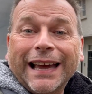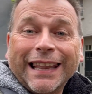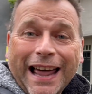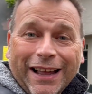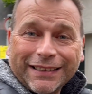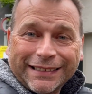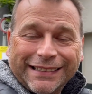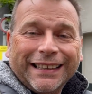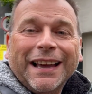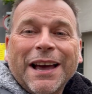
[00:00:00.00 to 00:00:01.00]

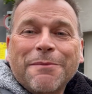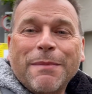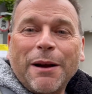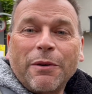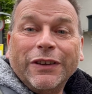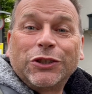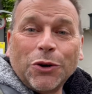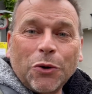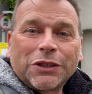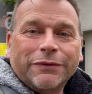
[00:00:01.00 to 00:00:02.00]
Lance met with his
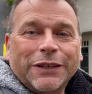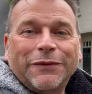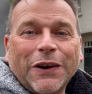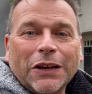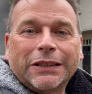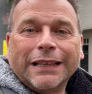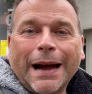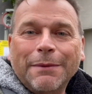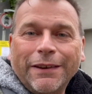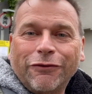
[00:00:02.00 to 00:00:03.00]
daughter for the first
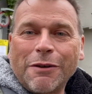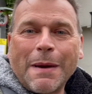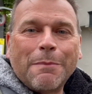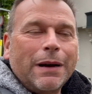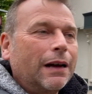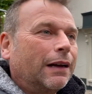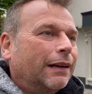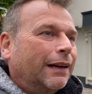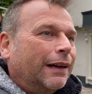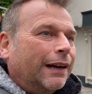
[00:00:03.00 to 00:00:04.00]
time. And if you remember,
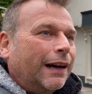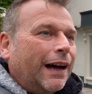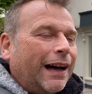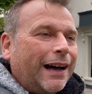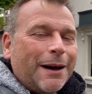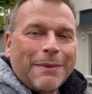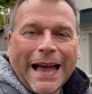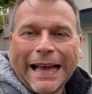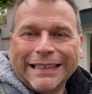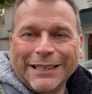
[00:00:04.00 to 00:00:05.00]

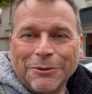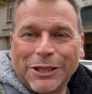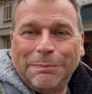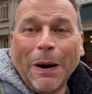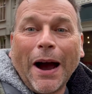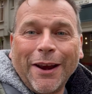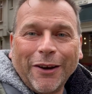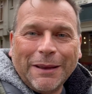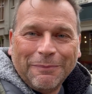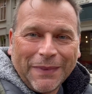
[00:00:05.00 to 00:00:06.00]
Andy was spying on
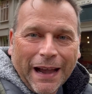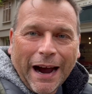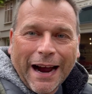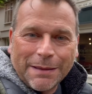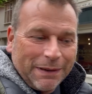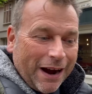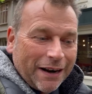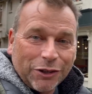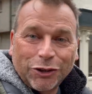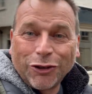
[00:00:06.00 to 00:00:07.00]
him, hiding behind
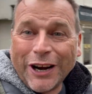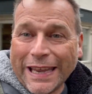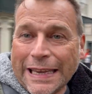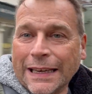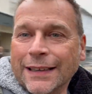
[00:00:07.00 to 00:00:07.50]
a tree.